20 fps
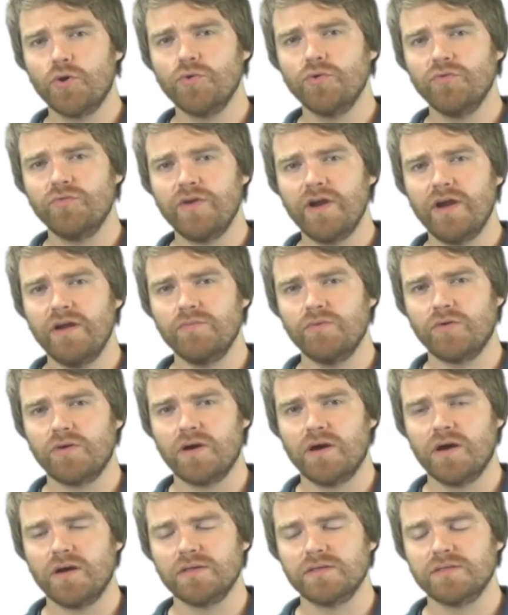variable
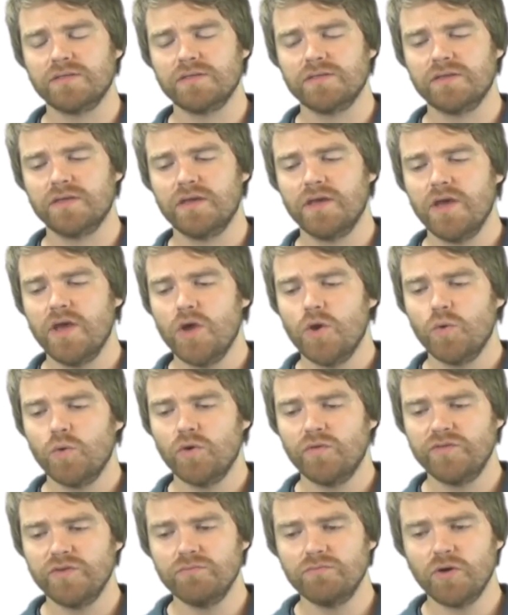cost? Well,
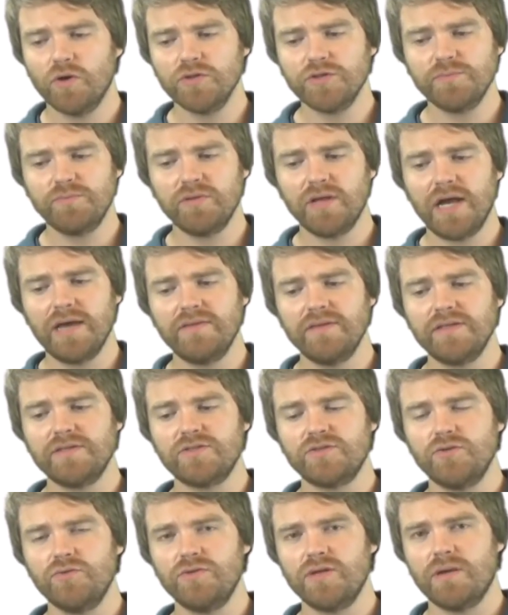if you multiply these
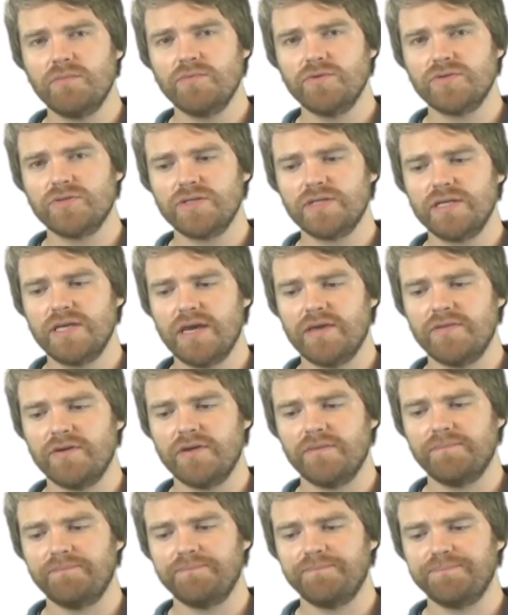two numbers
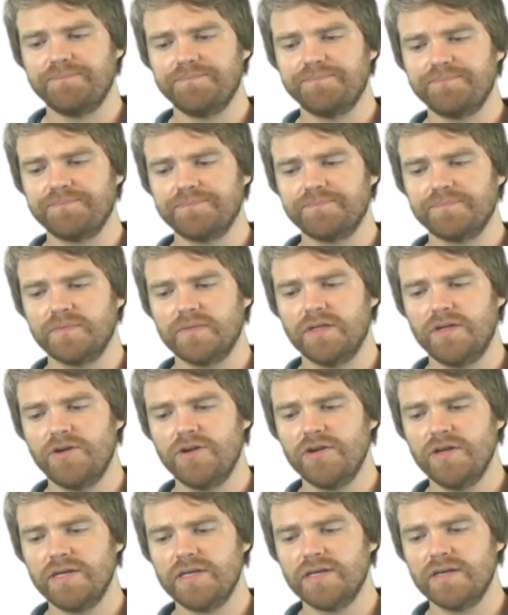together, you're going
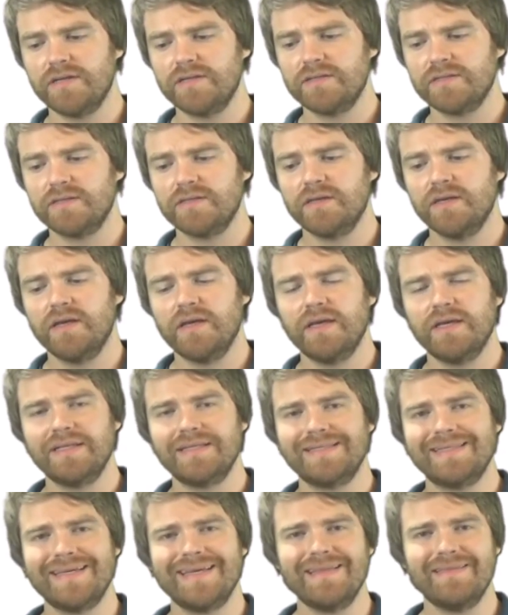to get
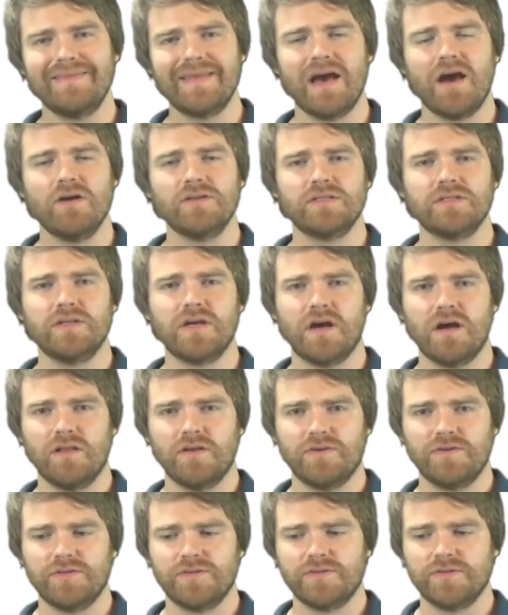
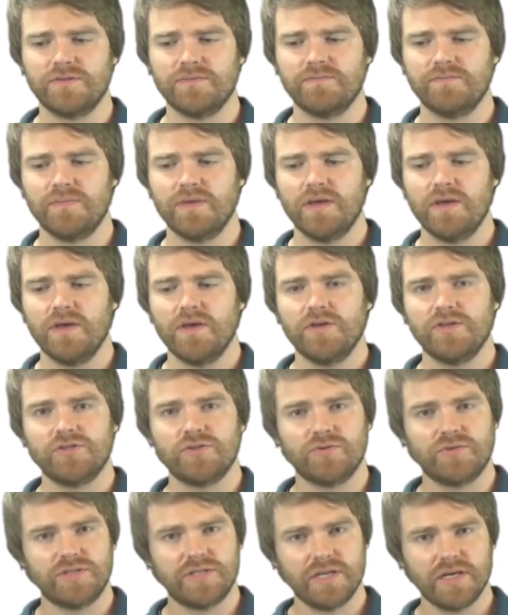$10,000. So
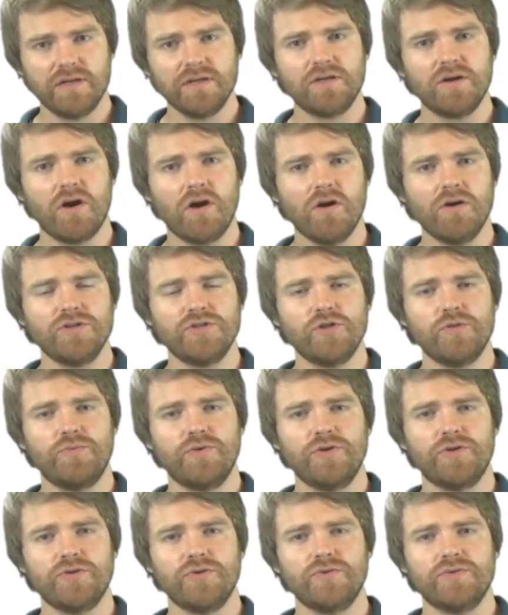10 cars you
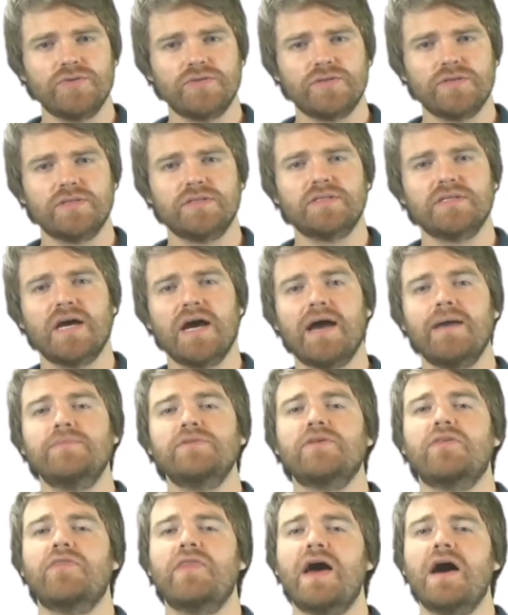produced times
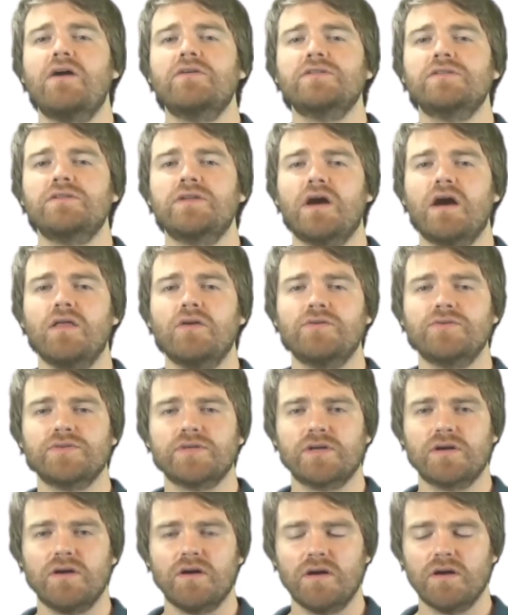$1,000 a
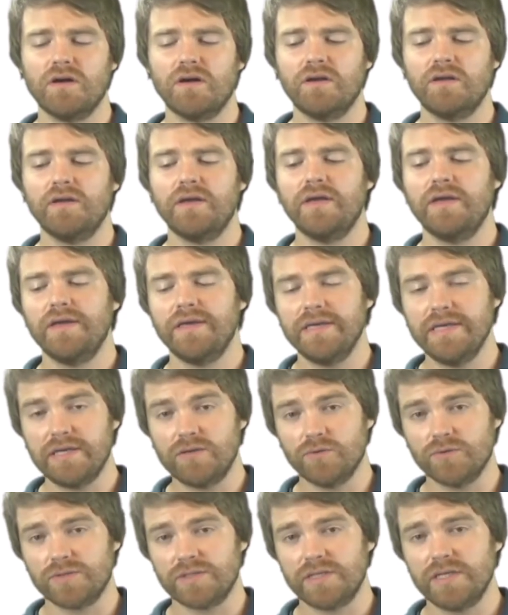car
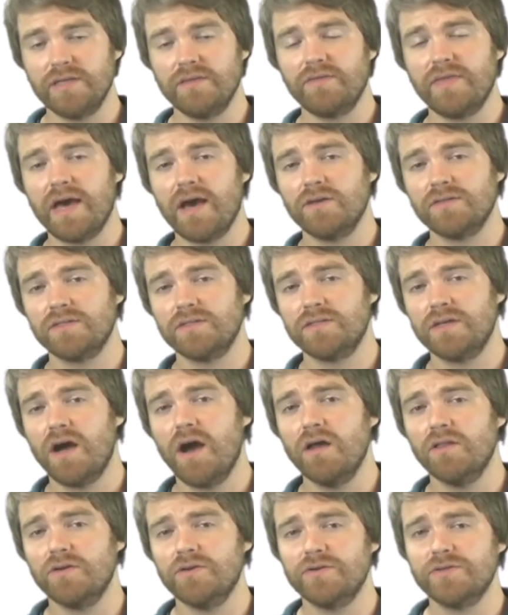equals
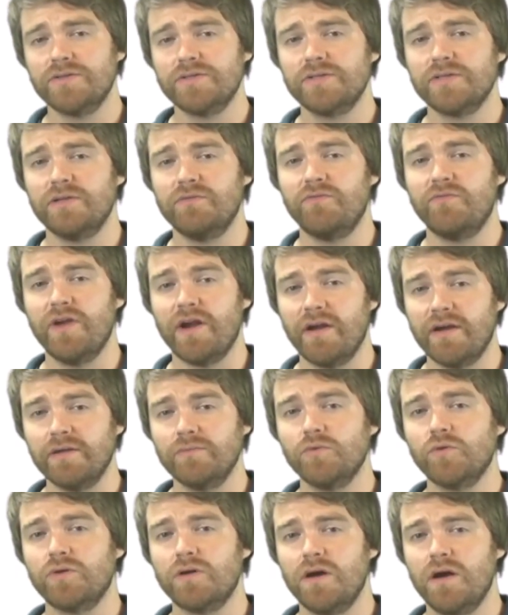$10,000 in
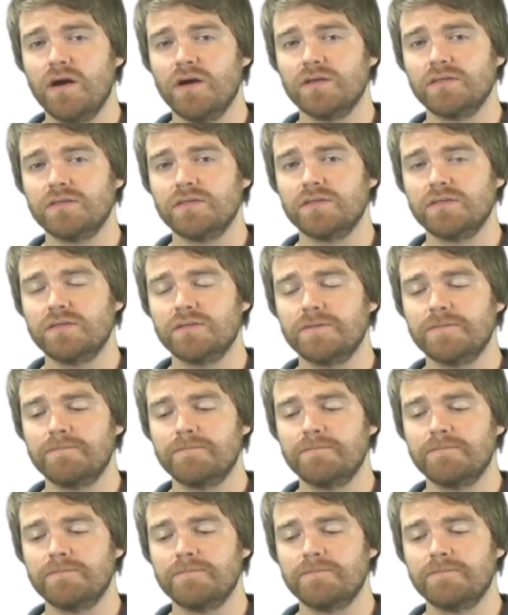variable costs.